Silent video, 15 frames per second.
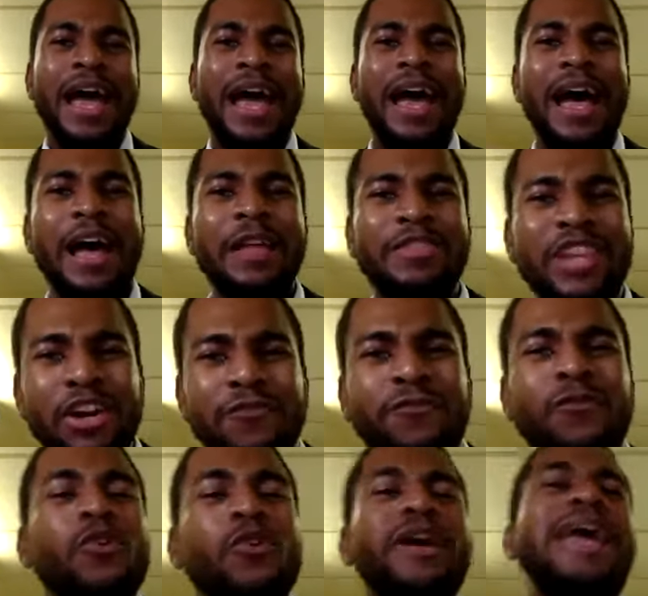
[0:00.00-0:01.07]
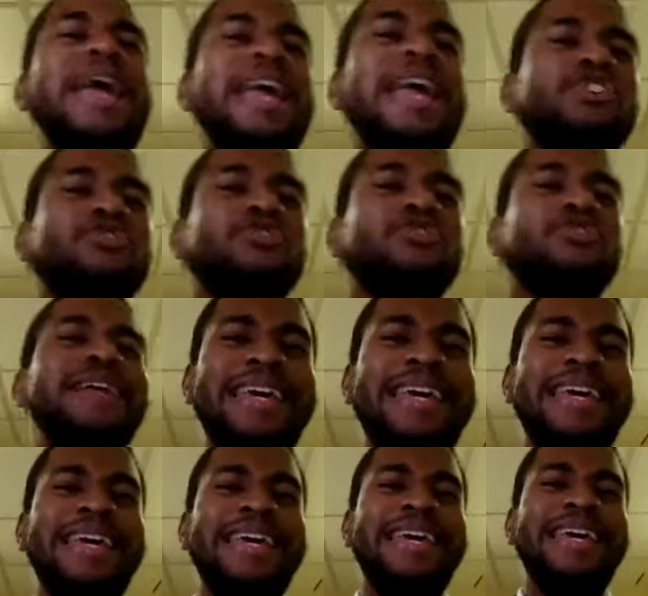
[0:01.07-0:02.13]
Uh, therefore, hatred
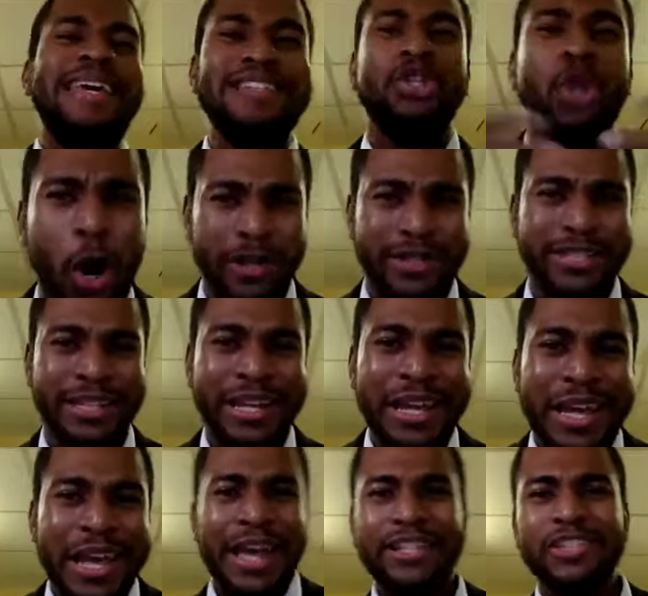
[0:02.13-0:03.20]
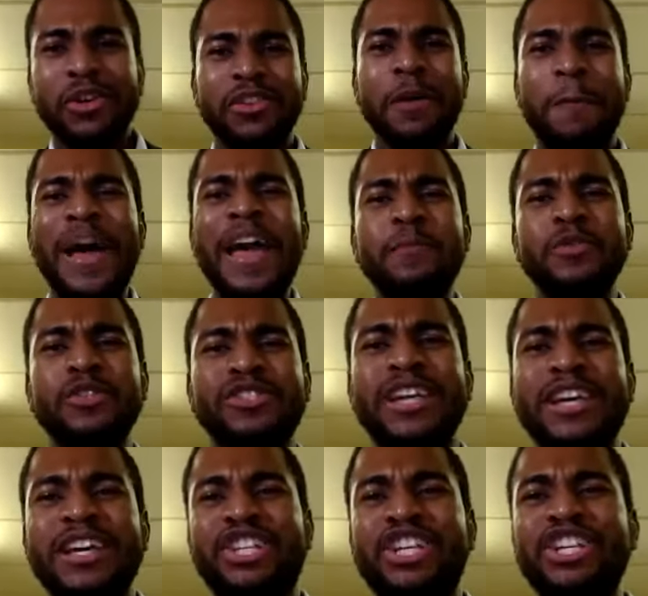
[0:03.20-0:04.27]
is taught. And so the Bible
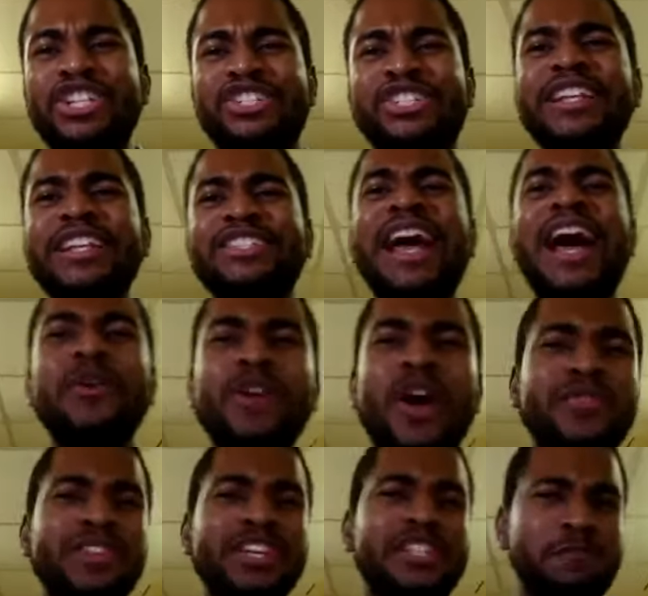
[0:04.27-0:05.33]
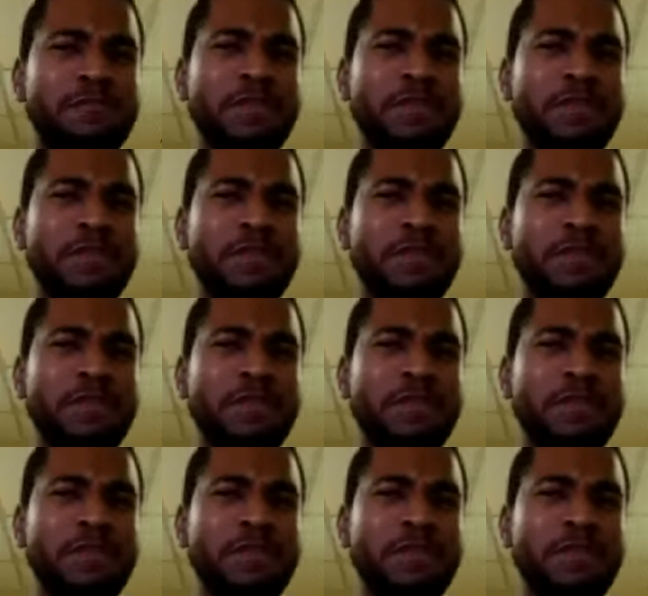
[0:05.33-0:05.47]
says he sets out on this